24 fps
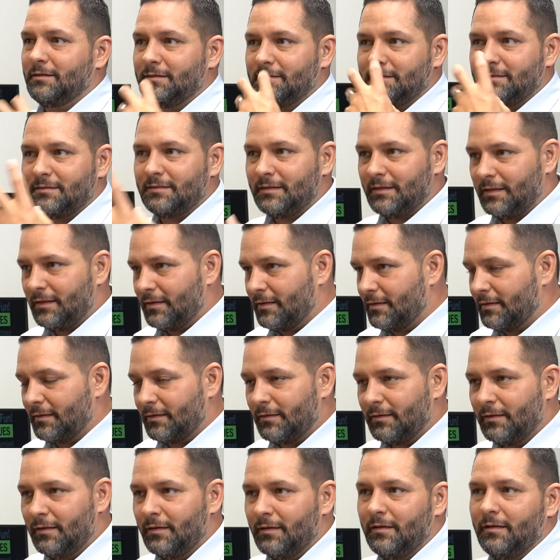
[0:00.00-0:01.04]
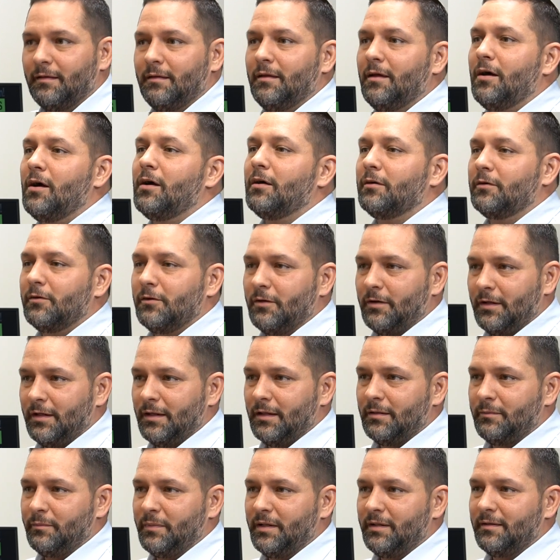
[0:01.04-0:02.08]
You can see the hunger
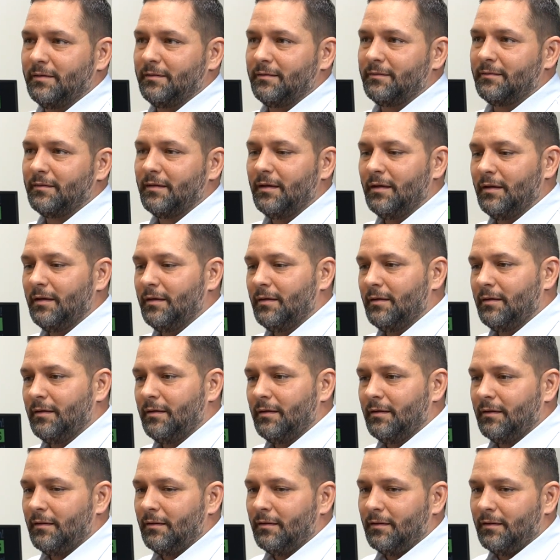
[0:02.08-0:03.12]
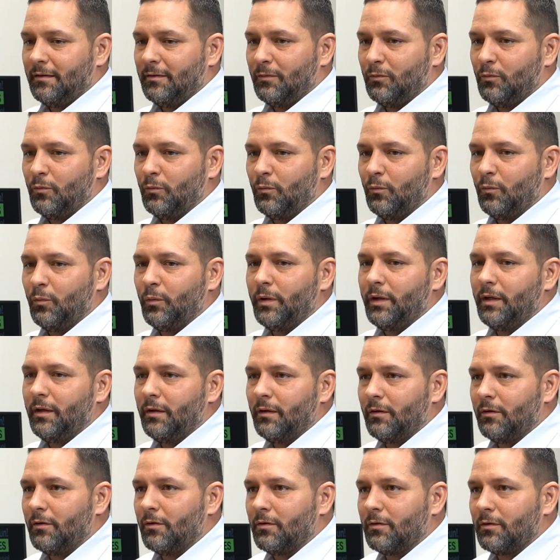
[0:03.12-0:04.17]
again, because
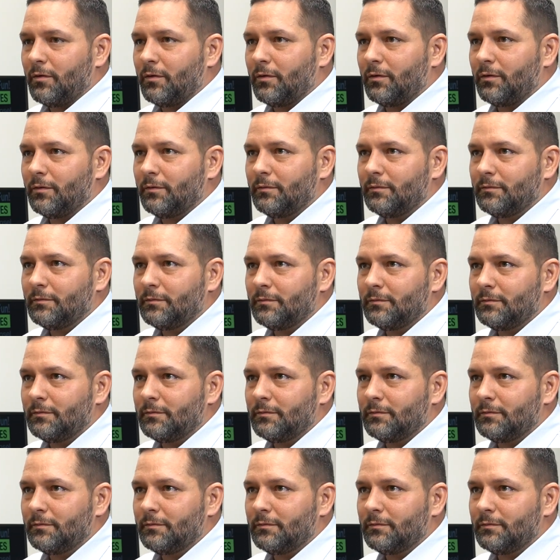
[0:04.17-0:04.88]
we are